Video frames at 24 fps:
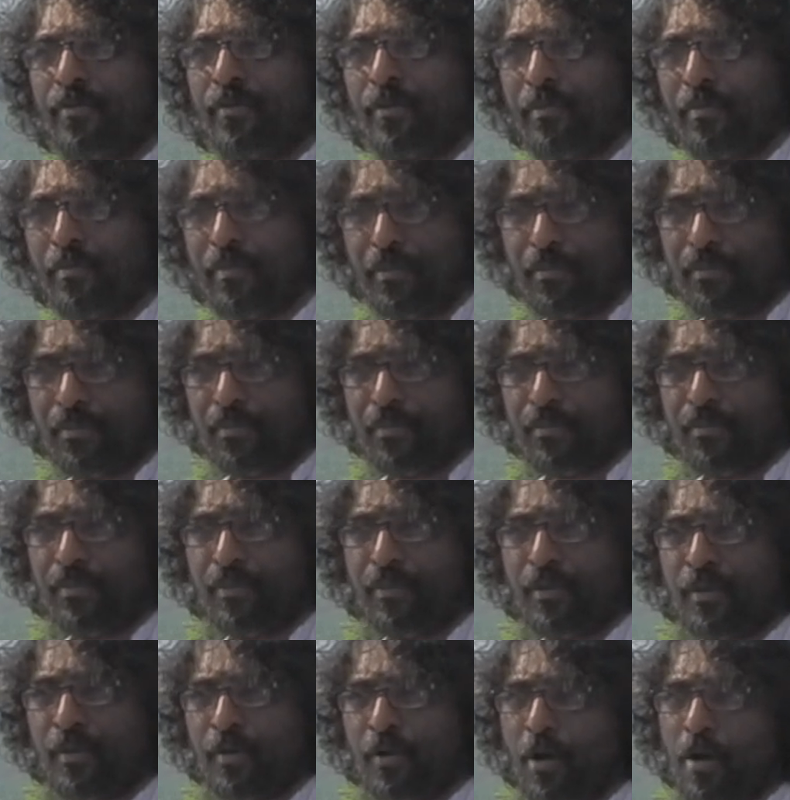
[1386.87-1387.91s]
from
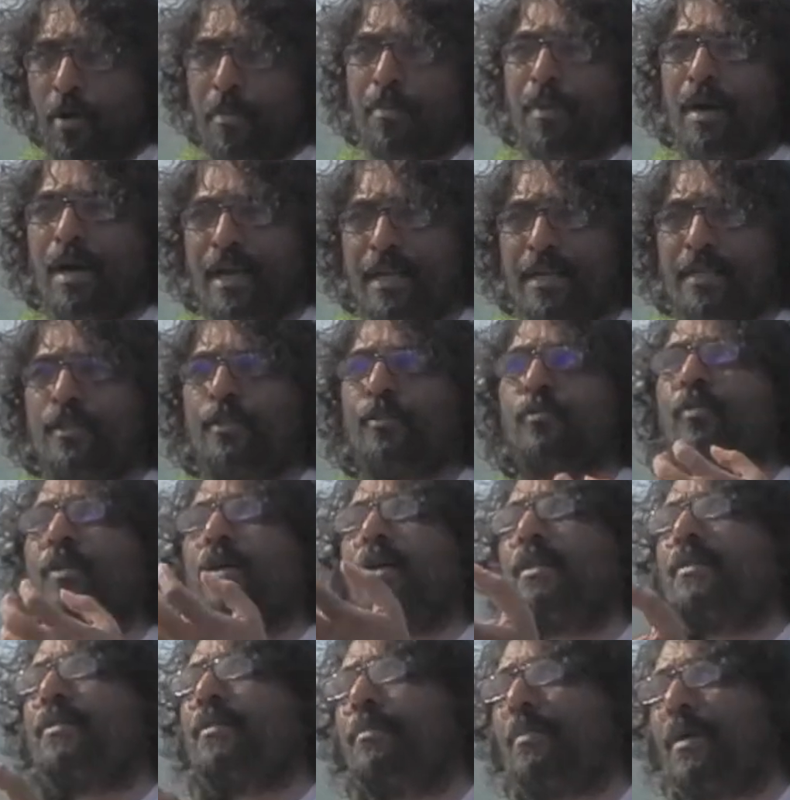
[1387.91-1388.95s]
your mind to
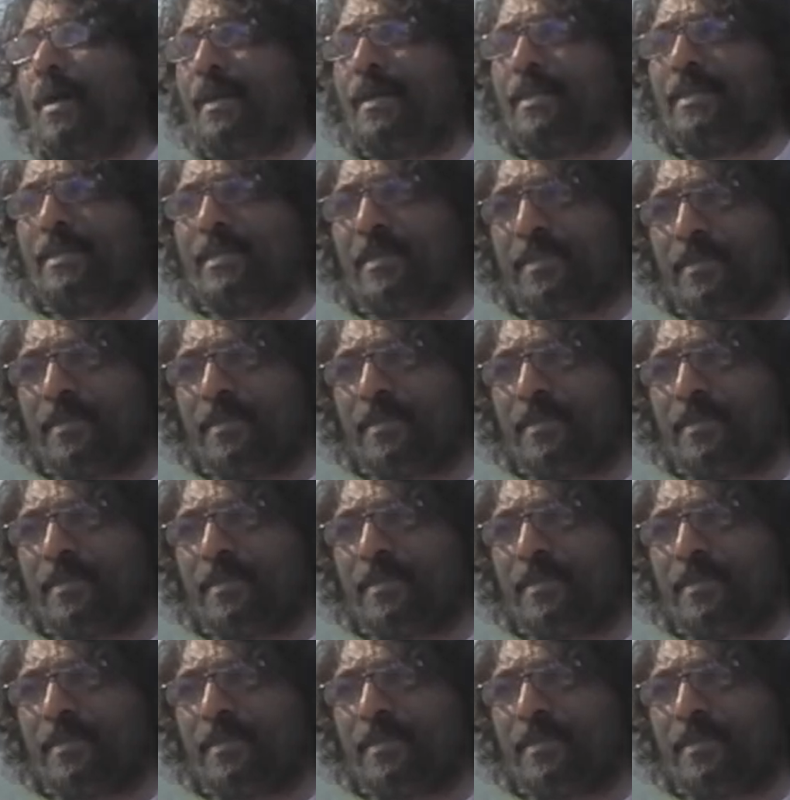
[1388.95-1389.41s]
another mind.